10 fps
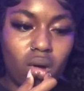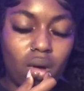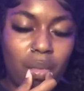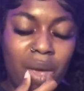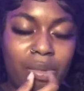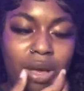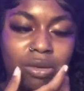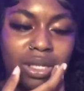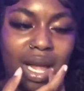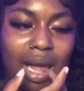Maybe it
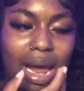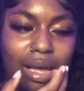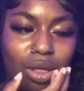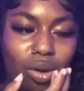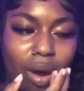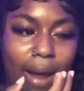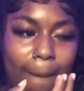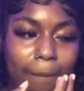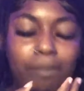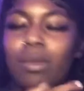was like 8th grade.
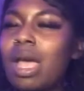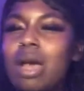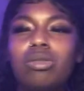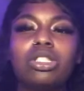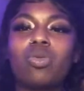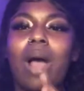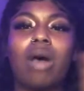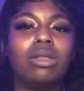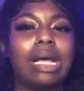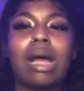It was
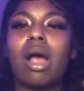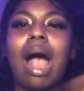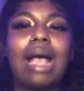around there. I